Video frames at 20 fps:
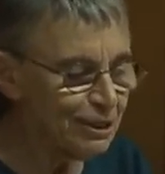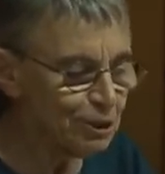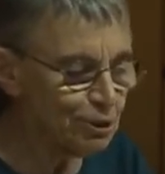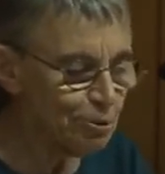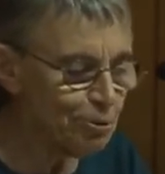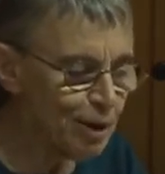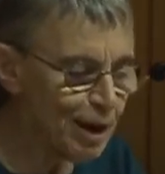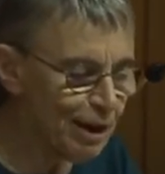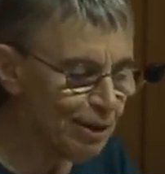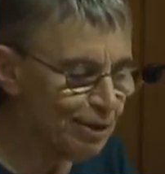
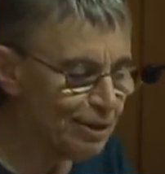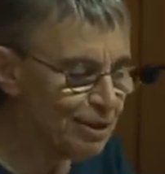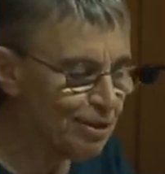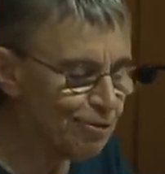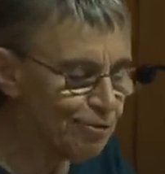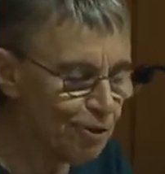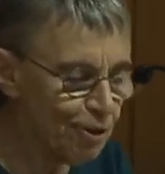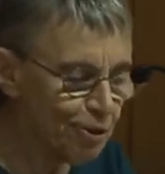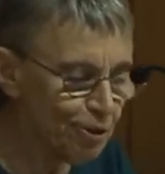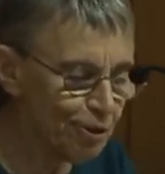to wear in
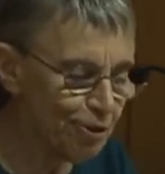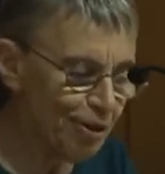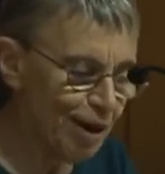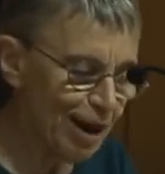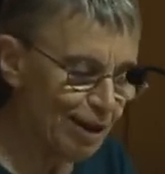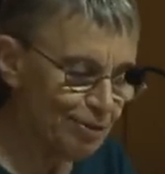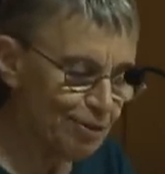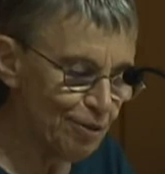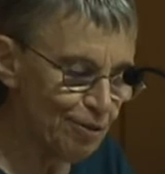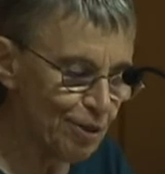the
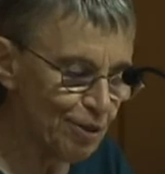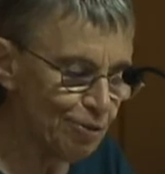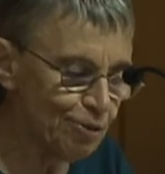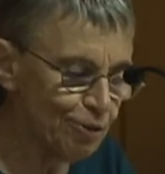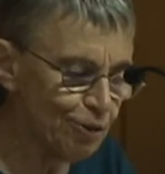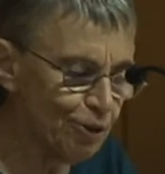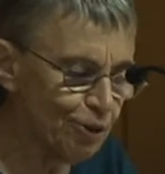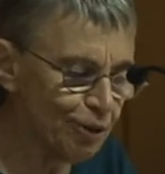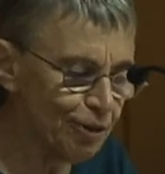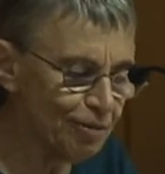photograph of the
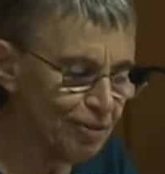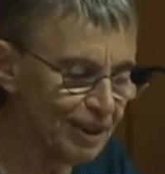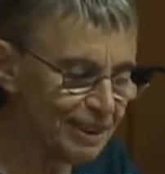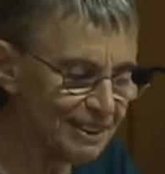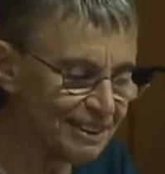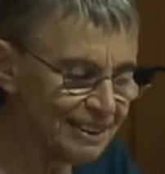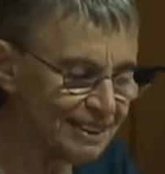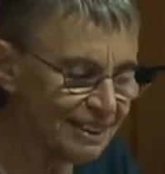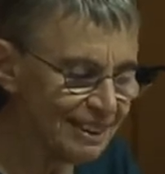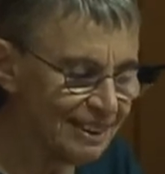four of
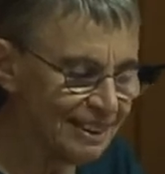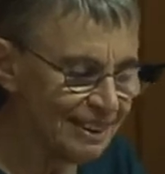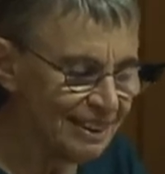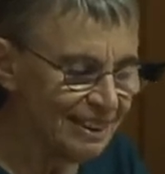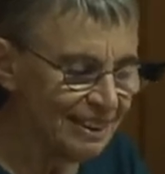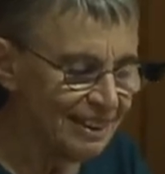us.